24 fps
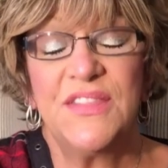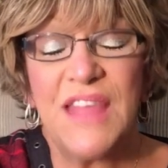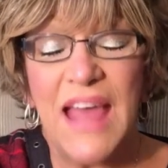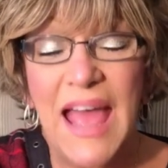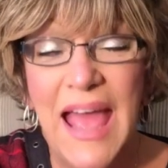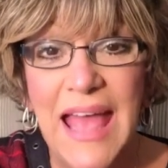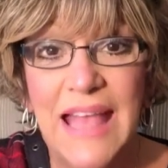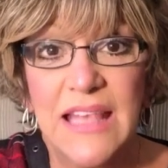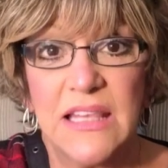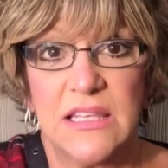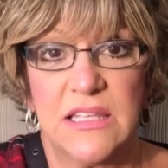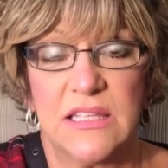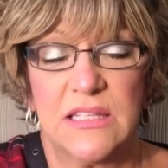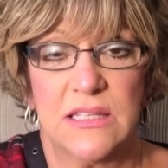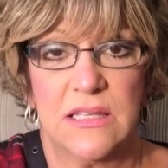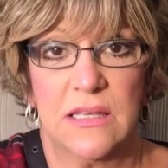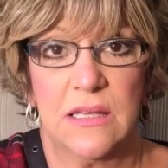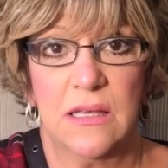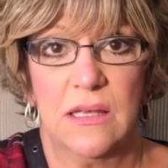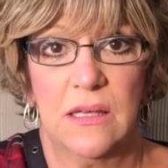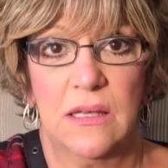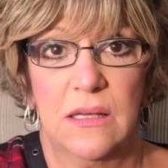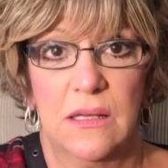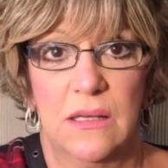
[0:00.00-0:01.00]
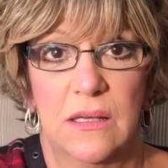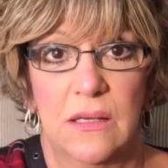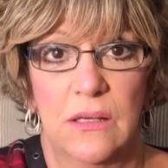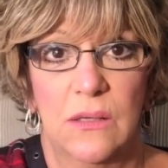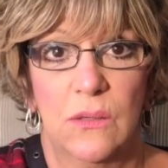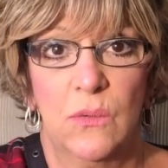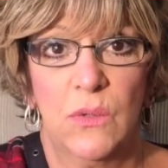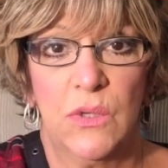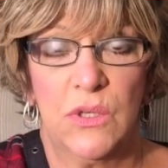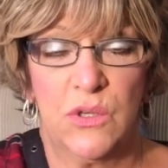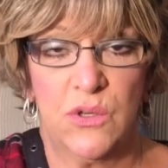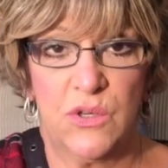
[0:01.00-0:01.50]
That's
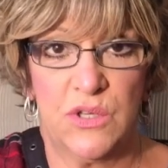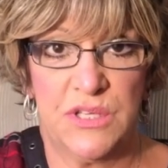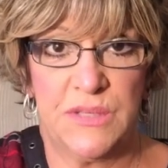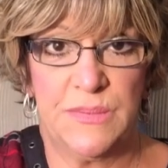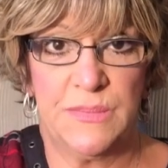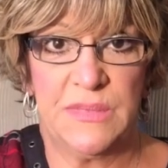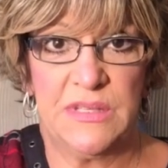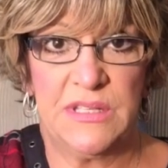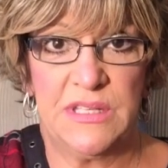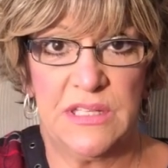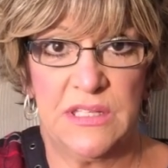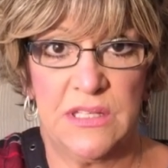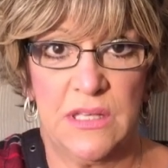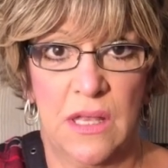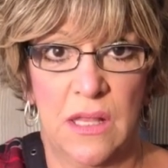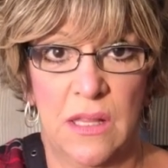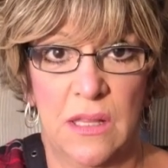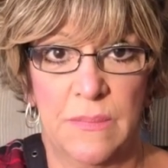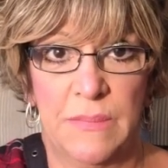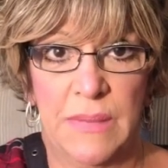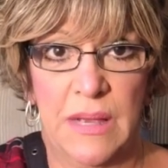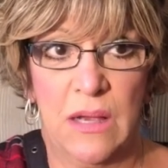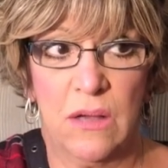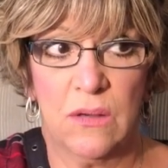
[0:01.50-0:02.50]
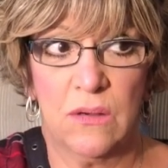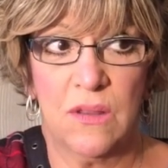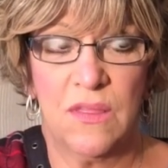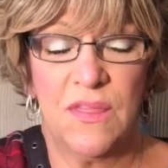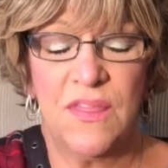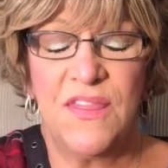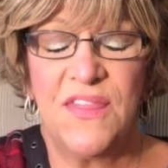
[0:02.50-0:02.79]
what Christmas is all about.